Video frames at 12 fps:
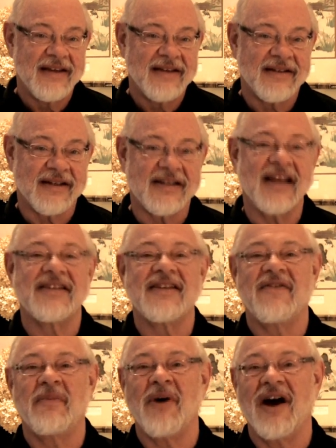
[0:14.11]

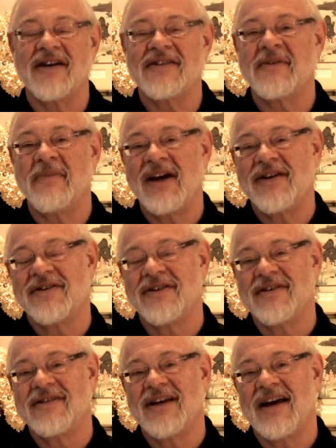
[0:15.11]
Successive Approximations,